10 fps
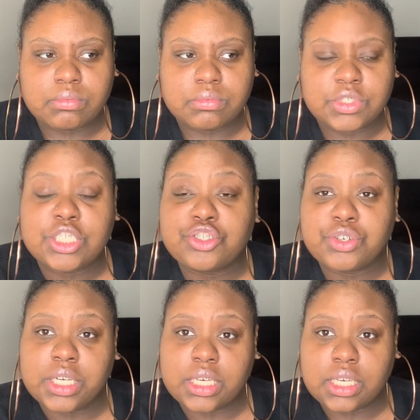she's
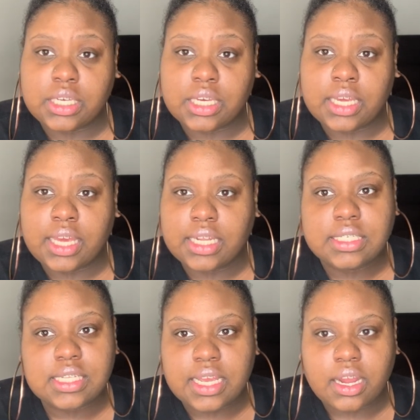drinking. And
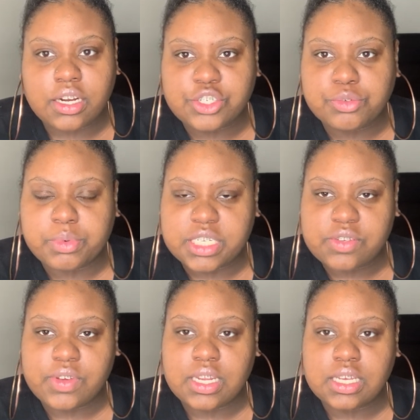Kelly's like, aren't you
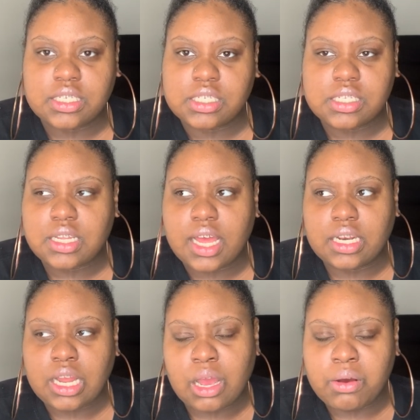breastfeeding? And she's like,
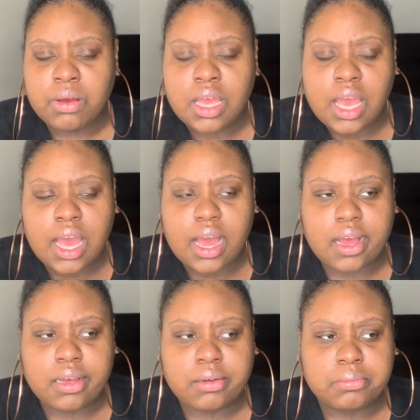no,
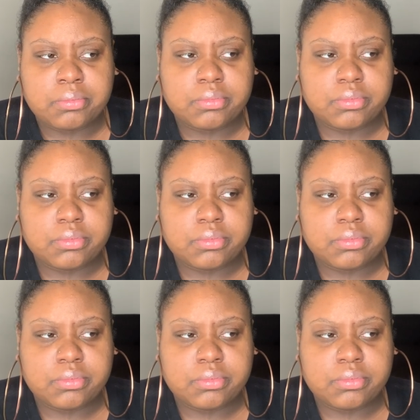um,